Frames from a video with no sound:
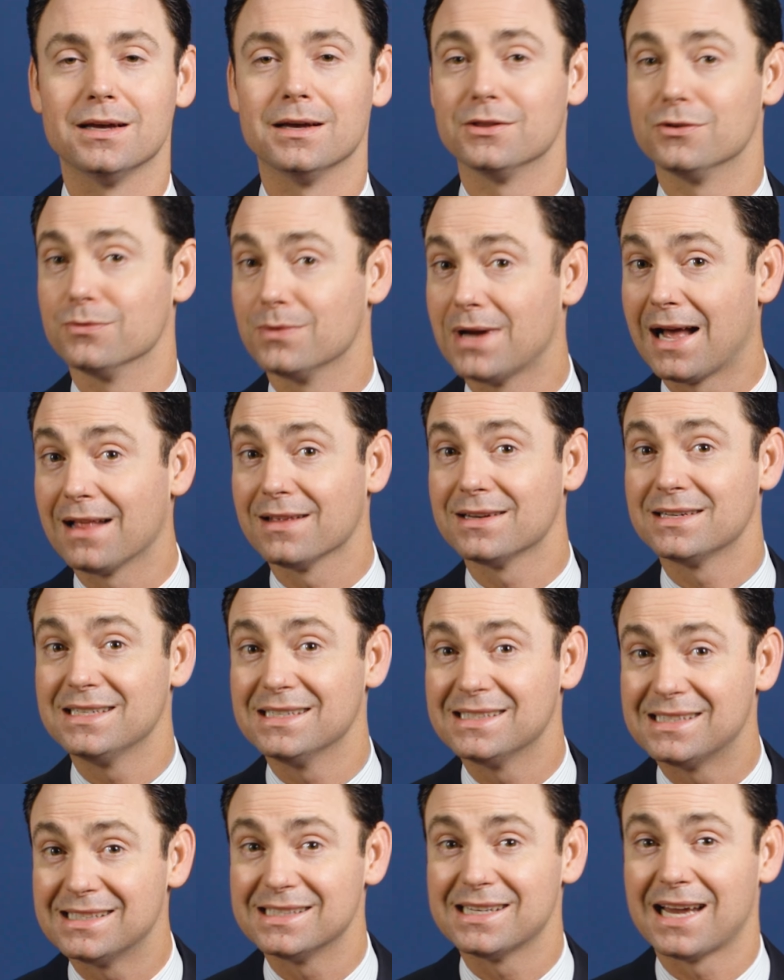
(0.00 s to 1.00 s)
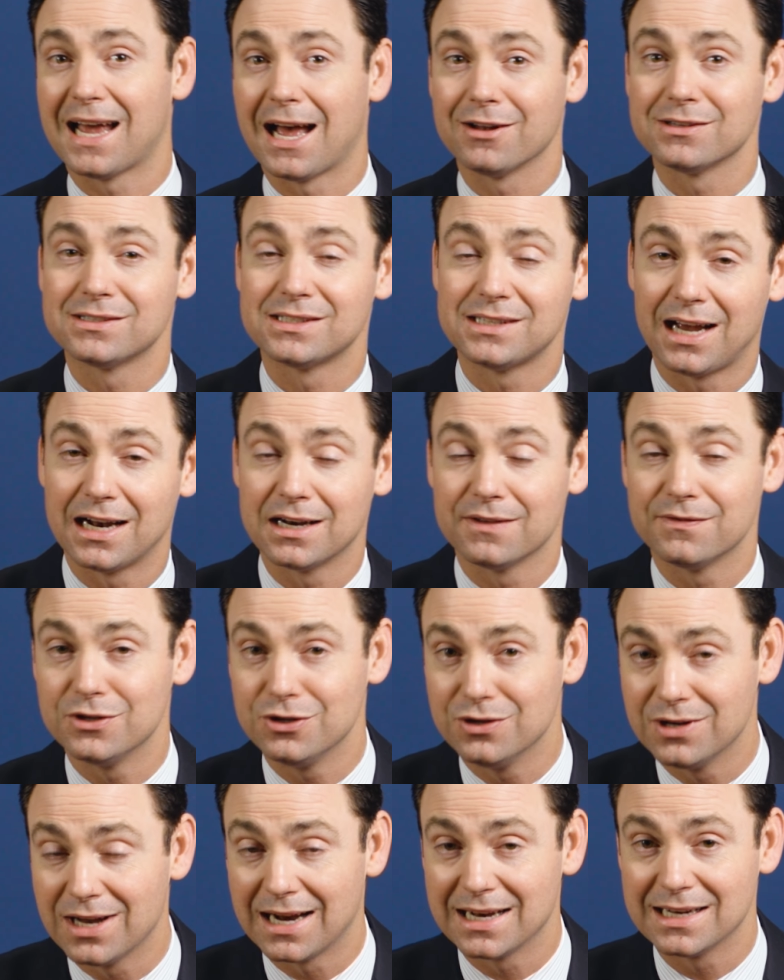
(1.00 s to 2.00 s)
Uh, the reality is, is outside of the
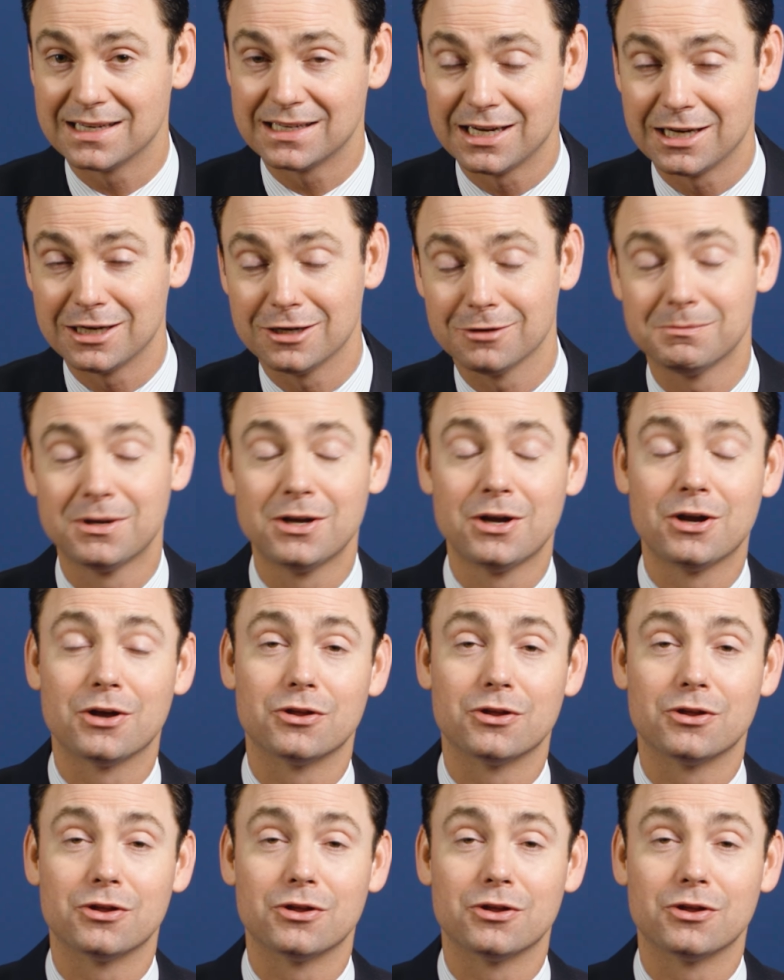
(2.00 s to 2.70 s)
United Kingdom,